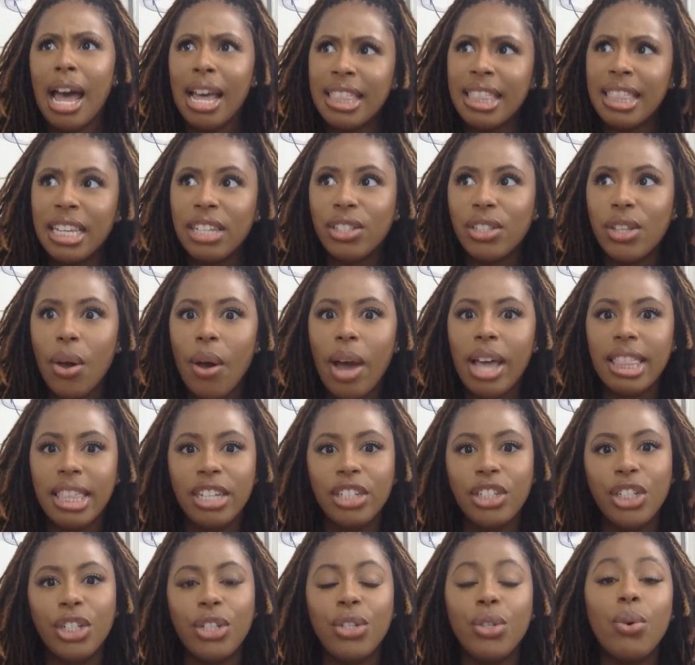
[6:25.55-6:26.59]
I think so. I
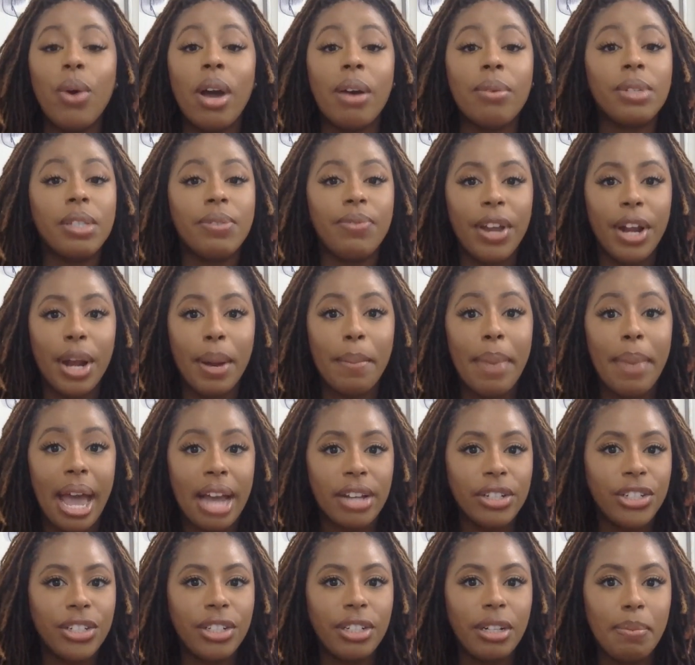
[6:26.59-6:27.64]
think she knew I was very
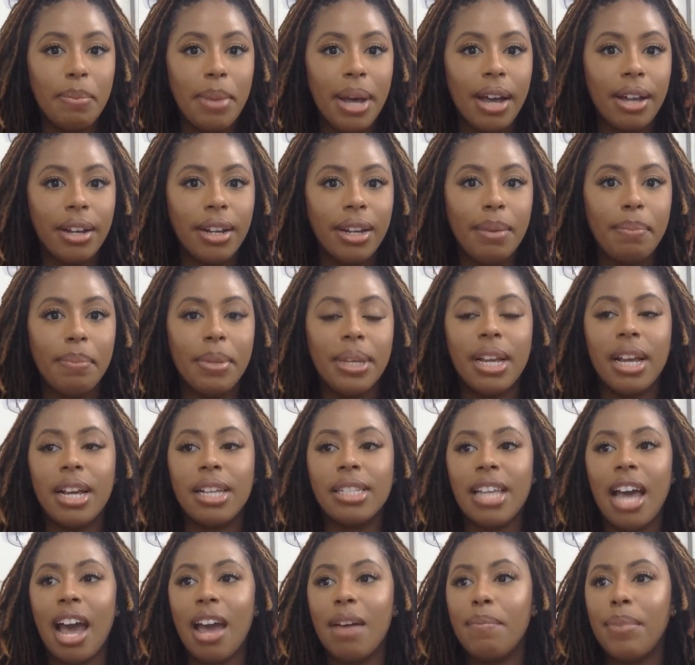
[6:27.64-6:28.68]
passionate about it because
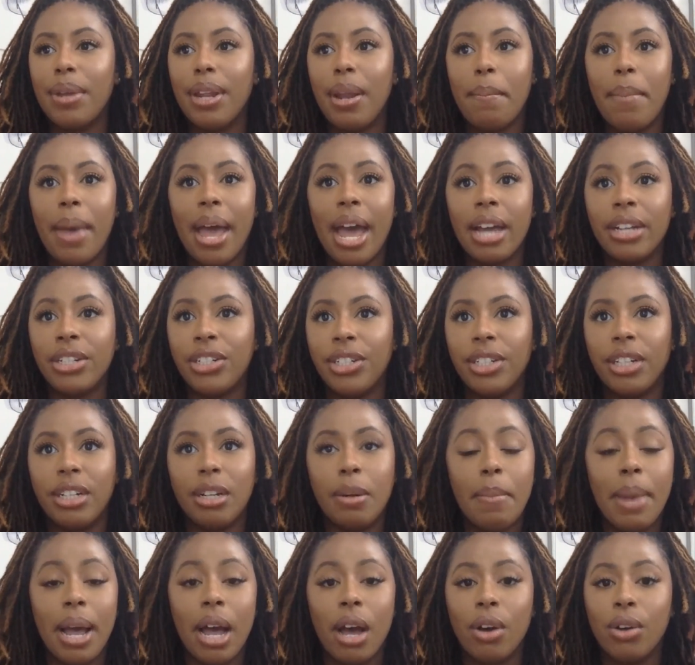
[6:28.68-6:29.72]
I've been passionate
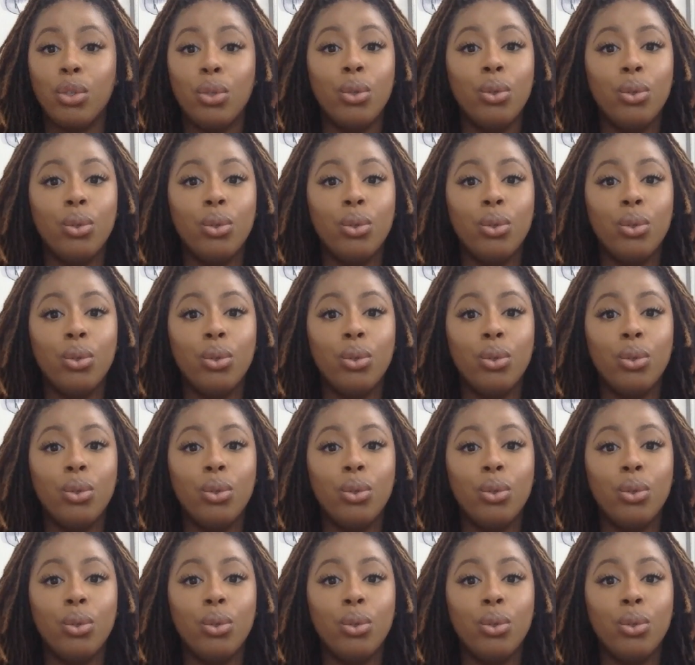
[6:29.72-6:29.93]
about